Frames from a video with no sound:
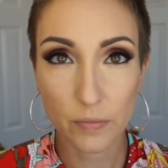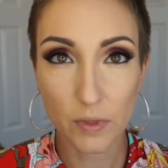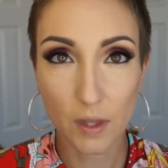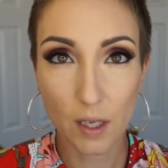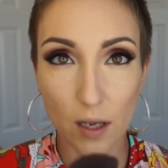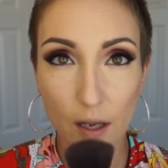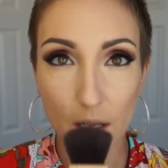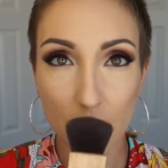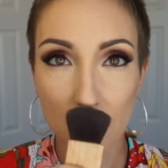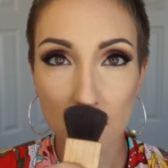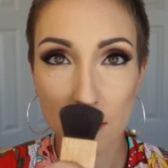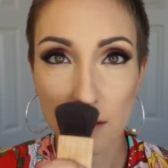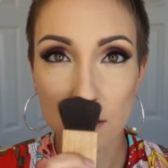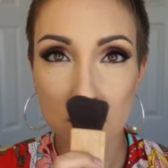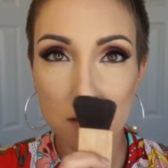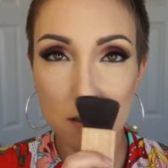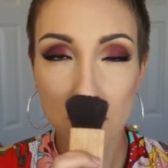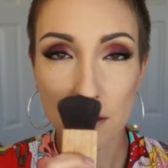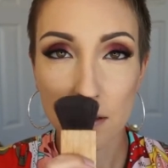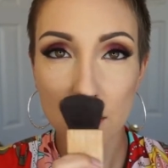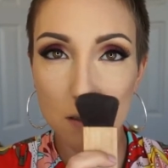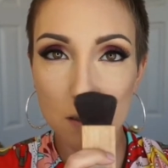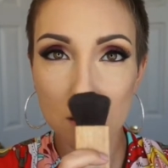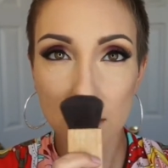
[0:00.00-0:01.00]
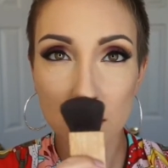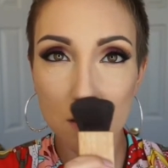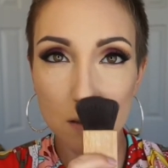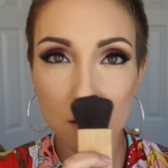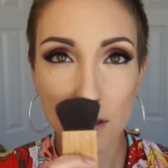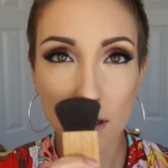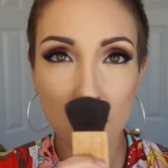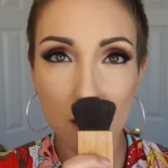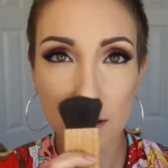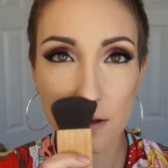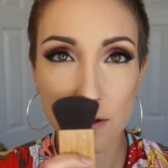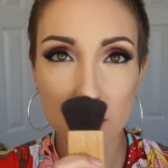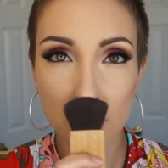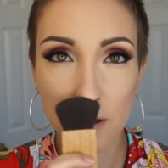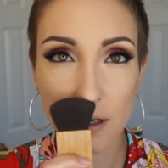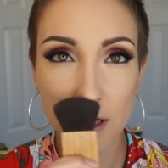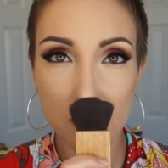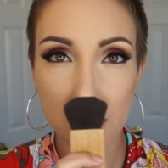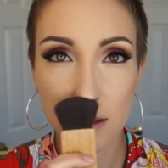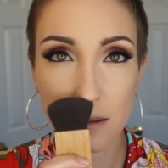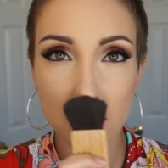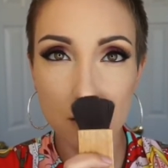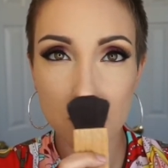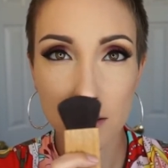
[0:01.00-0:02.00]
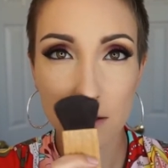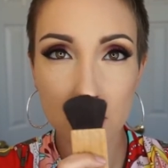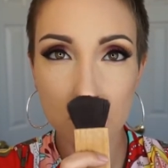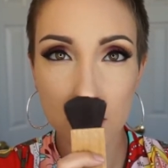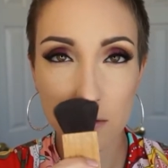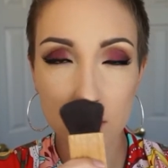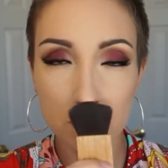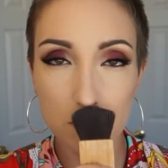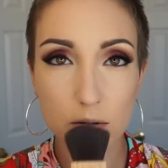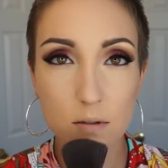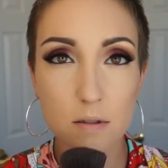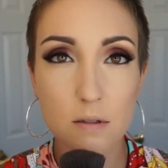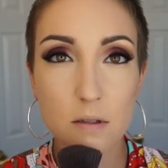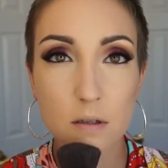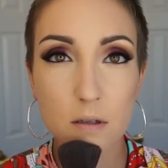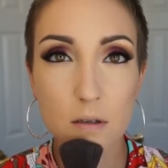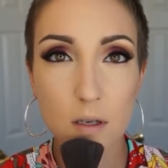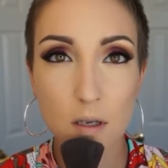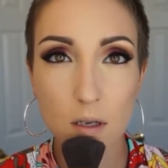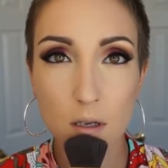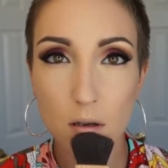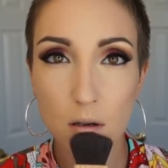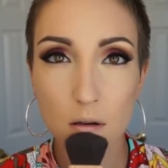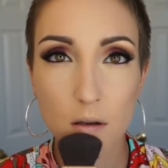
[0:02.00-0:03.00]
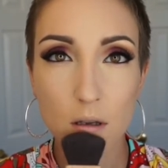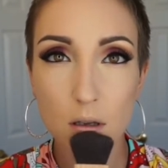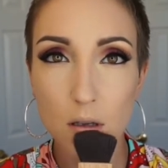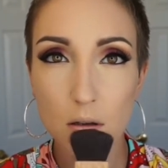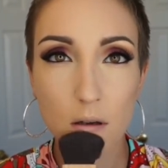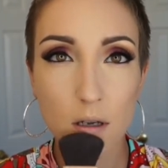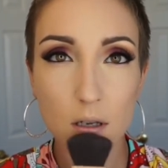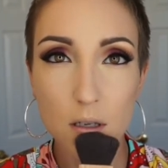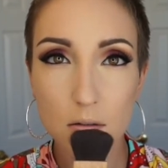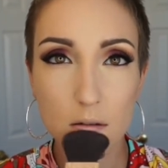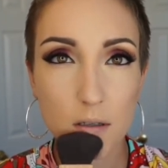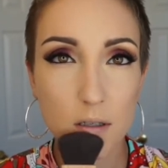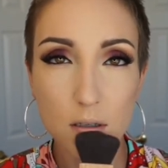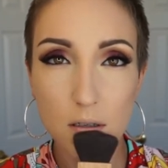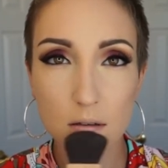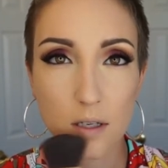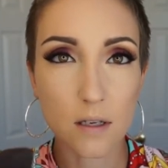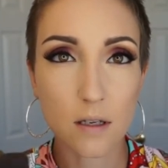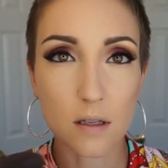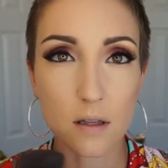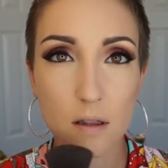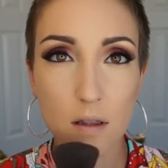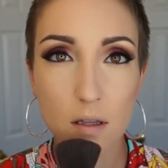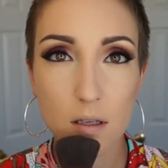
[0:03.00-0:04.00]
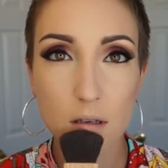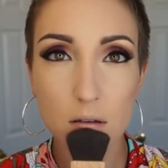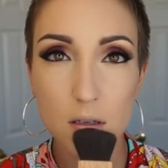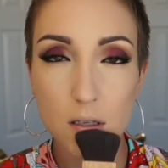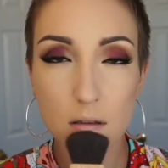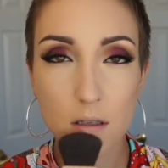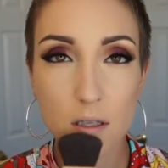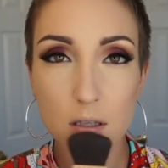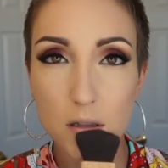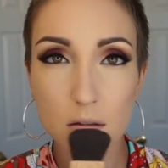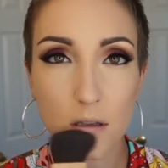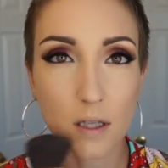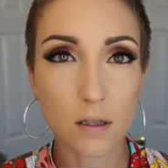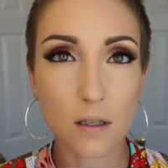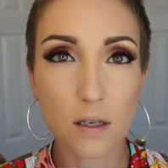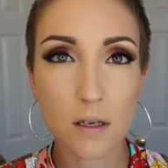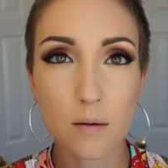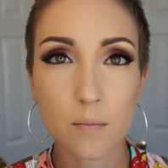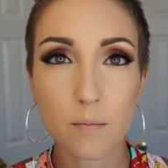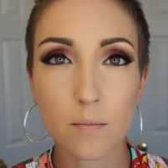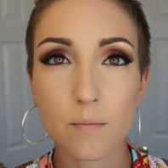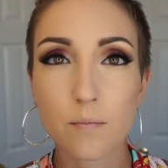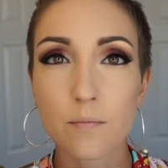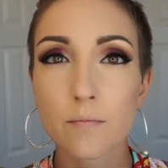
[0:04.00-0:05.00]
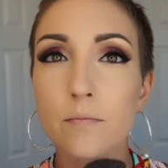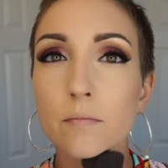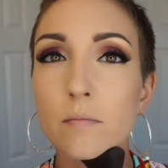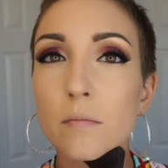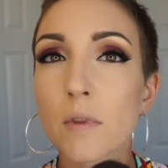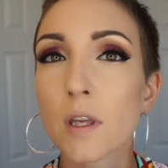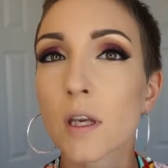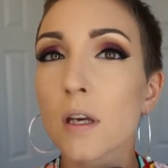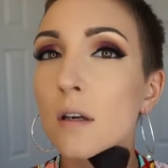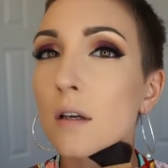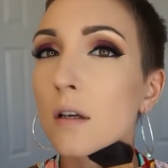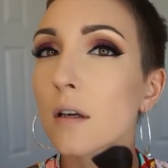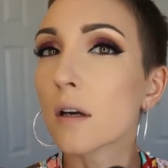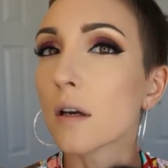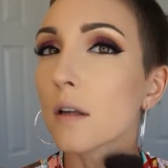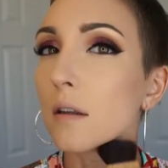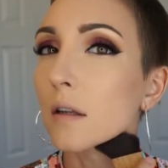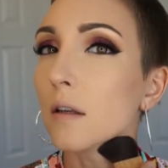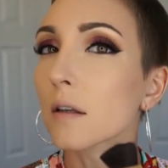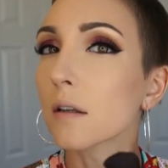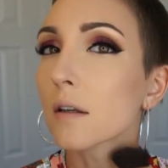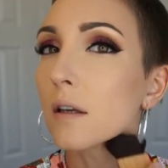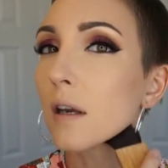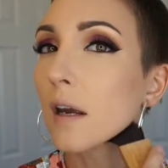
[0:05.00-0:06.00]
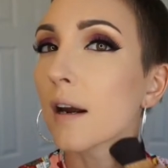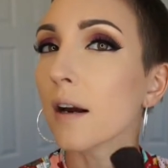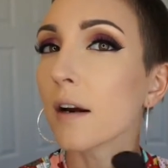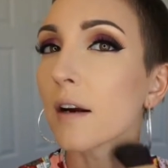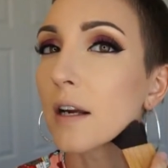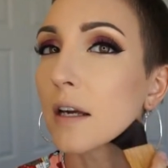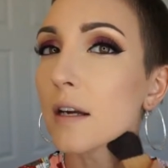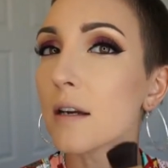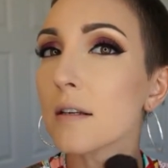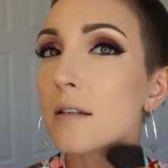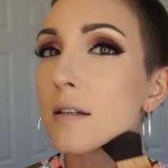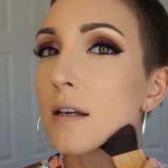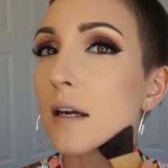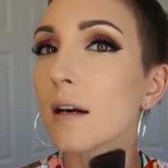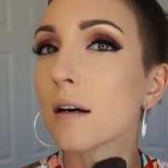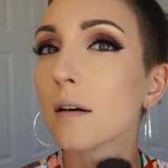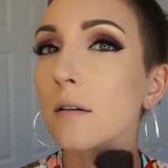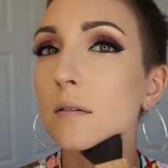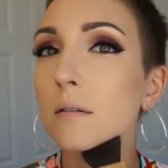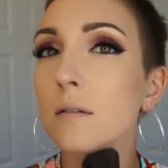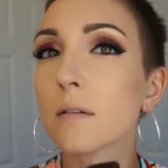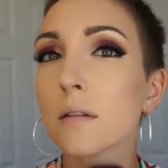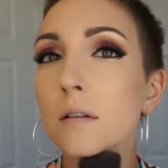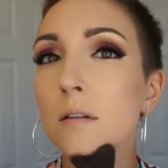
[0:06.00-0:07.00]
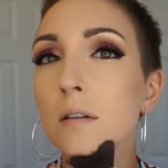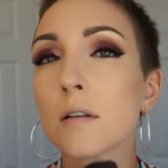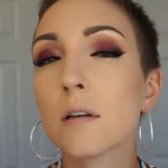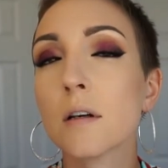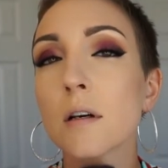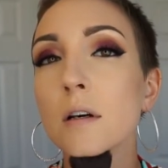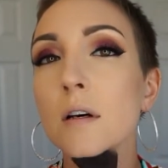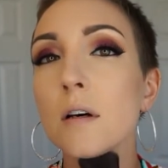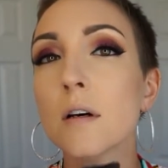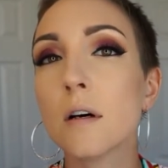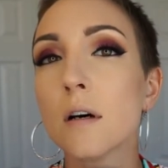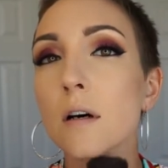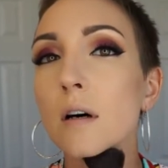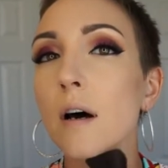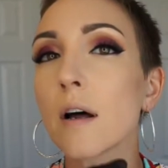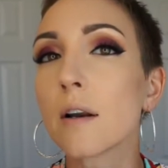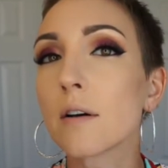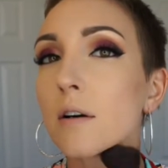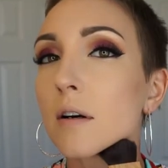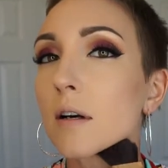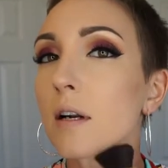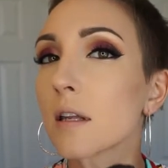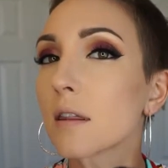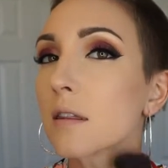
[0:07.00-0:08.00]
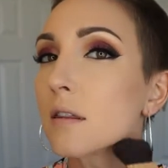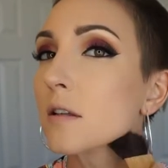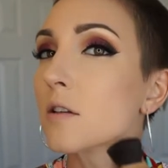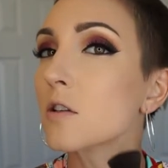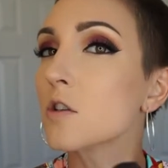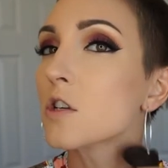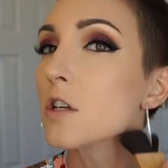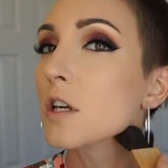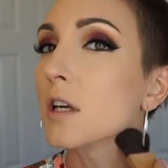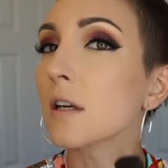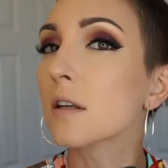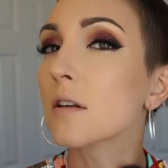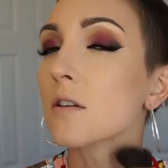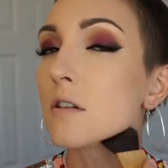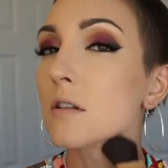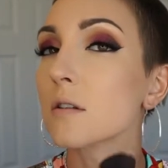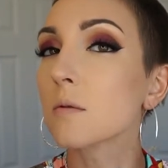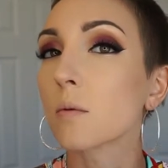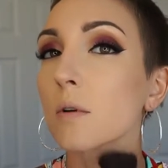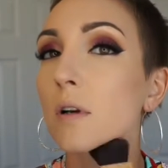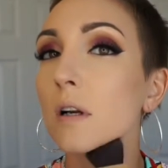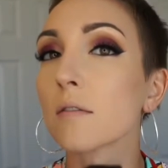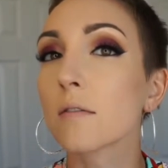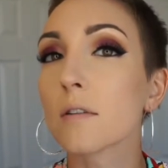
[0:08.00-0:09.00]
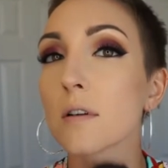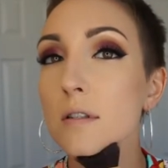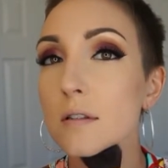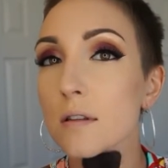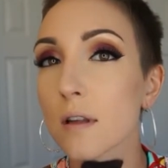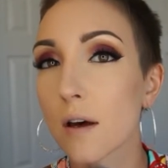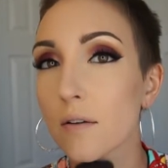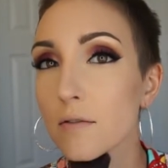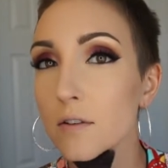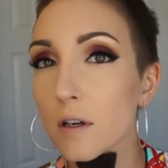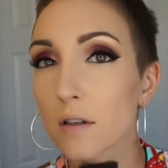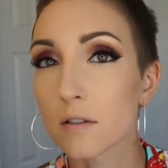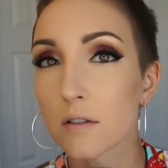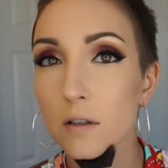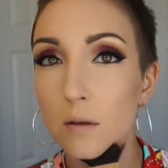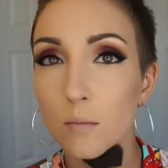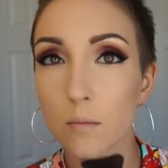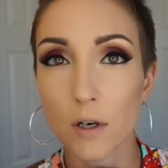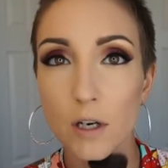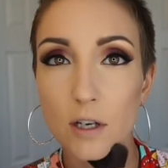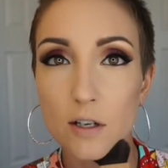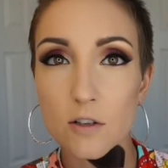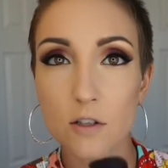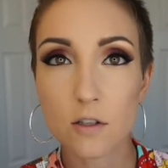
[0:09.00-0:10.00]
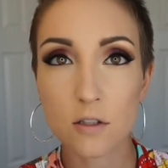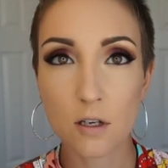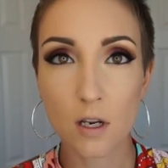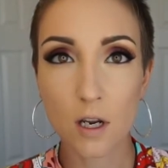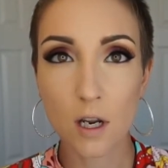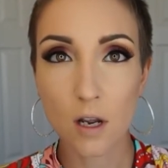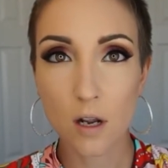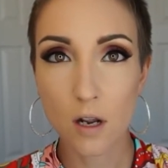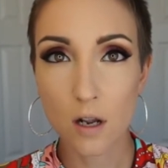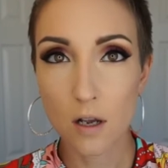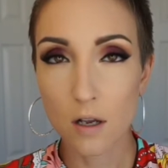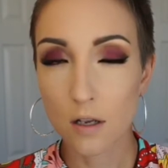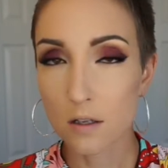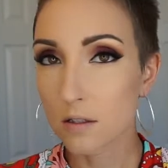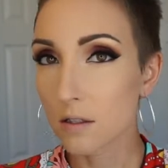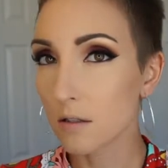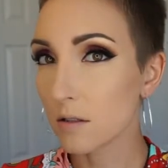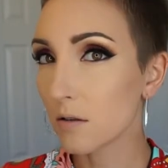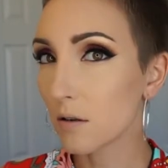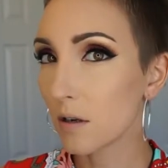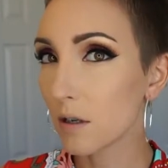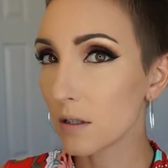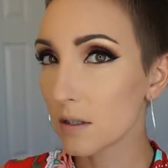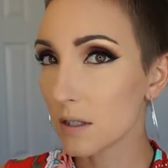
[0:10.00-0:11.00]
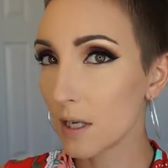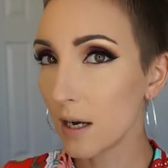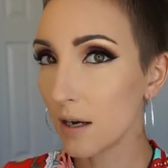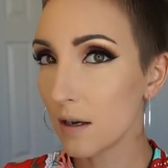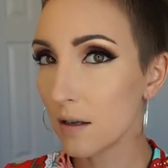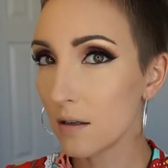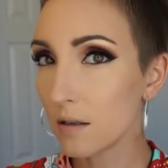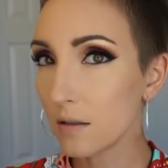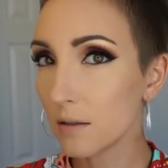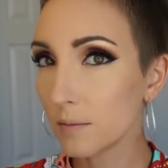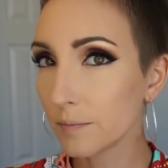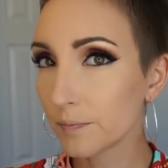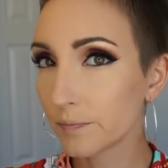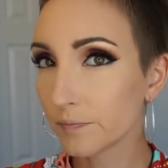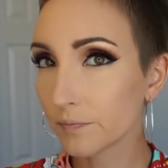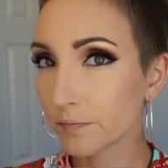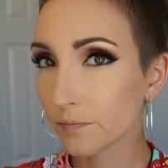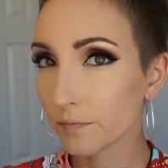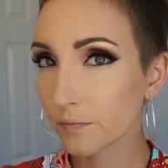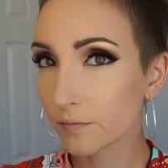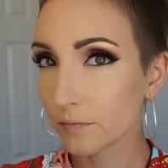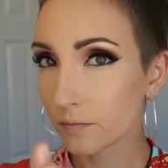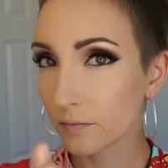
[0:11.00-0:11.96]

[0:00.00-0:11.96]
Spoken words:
and underneath the nose, underneath the lip, and then carry it down underneath the chin, just whatever is left on your brush. So you can tell